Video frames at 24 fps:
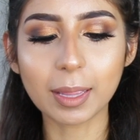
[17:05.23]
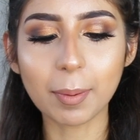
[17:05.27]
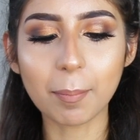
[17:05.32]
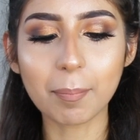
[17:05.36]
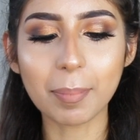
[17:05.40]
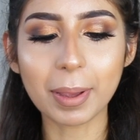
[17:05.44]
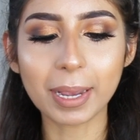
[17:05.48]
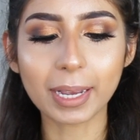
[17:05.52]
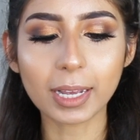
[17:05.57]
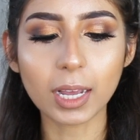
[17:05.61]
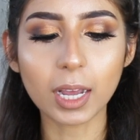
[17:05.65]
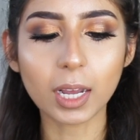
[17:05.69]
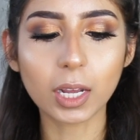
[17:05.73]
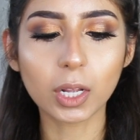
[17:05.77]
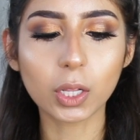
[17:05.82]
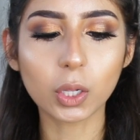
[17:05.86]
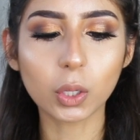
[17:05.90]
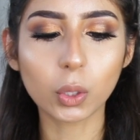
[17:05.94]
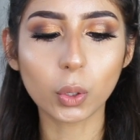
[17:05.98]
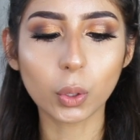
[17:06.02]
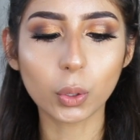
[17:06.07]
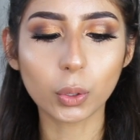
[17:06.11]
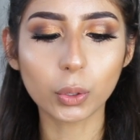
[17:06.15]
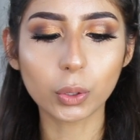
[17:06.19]
the Becca
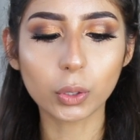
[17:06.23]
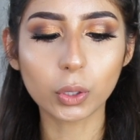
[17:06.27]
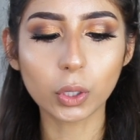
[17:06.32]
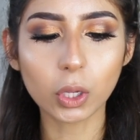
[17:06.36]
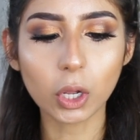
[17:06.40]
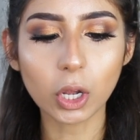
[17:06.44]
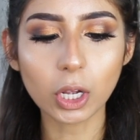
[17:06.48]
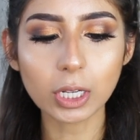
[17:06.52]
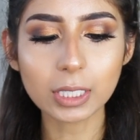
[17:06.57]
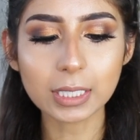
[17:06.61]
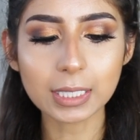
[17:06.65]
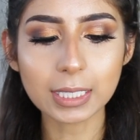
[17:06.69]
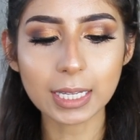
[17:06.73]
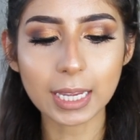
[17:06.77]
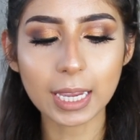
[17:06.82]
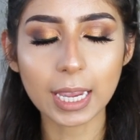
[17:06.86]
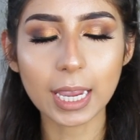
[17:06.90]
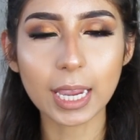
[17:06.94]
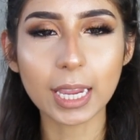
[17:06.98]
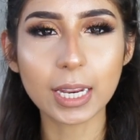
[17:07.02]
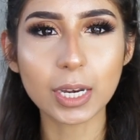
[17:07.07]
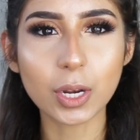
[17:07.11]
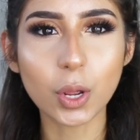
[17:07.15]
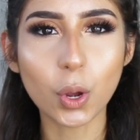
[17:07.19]
Glow Gloss
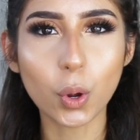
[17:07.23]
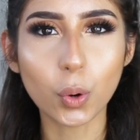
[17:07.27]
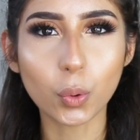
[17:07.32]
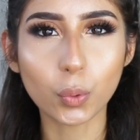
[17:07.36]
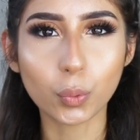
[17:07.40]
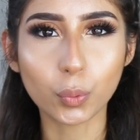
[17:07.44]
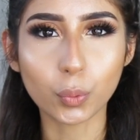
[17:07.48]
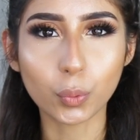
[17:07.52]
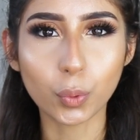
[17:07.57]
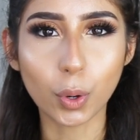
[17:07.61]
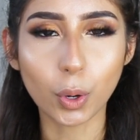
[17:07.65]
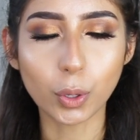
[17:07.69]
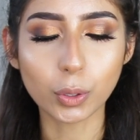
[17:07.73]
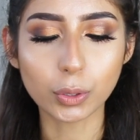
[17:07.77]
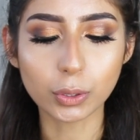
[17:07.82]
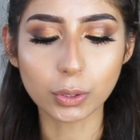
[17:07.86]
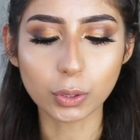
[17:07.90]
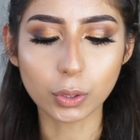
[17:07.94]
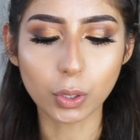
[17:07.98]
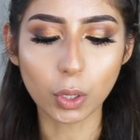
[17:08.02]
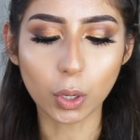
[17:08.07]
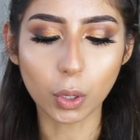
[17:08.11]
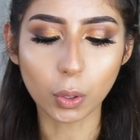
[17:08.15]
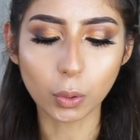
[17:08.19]
in Rose
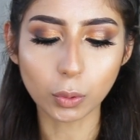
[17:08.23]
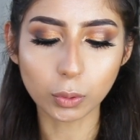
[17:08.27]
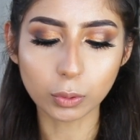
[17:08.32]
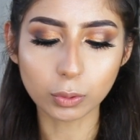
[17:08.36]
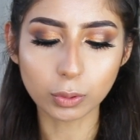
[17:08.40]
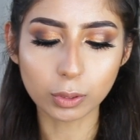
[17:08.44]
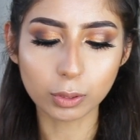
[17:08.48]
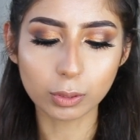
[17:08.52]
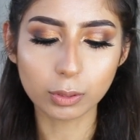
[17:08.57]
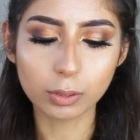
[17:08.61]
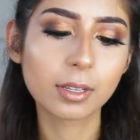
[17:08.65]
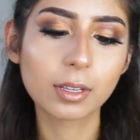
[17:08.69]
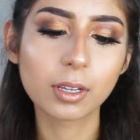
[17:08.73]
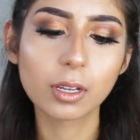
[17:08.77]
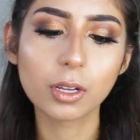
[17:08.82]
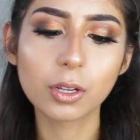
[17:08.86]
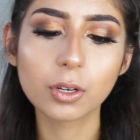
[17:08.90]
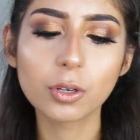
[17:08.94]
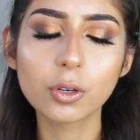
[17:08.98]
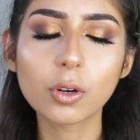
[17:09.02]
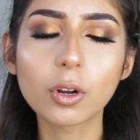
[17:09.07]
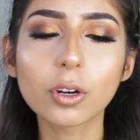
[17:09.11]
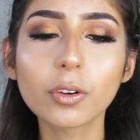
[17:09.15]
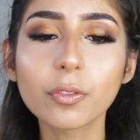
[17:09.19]
Gold.
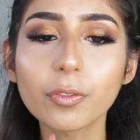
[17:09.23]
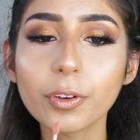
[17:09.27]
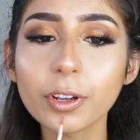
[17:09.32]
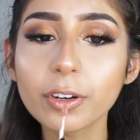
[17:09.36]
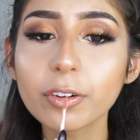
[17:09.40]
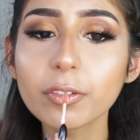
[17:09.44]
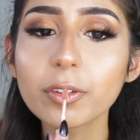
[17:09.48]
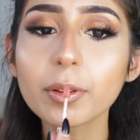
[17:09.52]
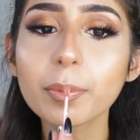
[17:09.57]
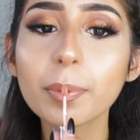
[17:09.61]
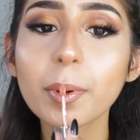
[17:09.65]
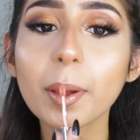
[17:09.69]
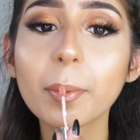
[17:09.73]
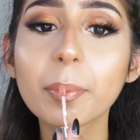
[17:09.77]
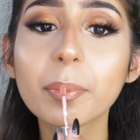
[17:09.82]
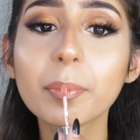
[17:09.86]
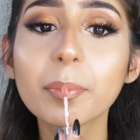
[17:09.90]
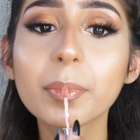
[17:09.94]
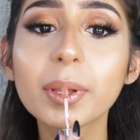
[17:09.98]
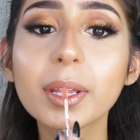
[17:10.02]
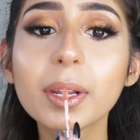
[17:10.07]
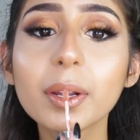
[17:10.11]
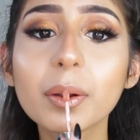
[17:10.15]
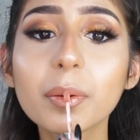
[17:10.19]
Not a fan of the
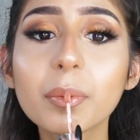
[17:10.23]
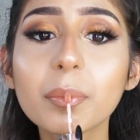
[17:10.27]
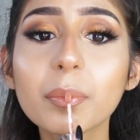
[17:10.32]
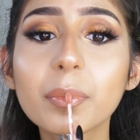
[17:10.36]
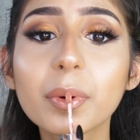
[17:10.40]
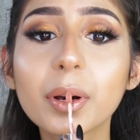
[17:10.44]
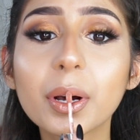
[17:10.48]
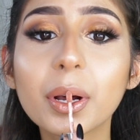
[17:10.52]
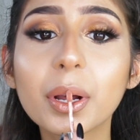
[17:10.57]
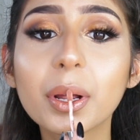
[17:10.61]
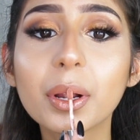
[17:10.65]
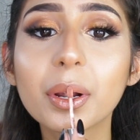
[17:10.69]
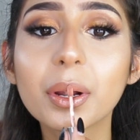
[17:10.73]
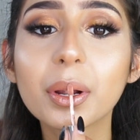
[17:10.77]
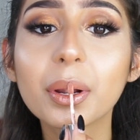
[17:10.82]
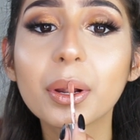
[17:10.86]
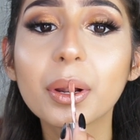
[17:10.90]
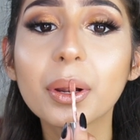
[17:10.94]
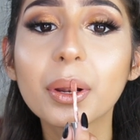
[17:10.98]
peppermint, but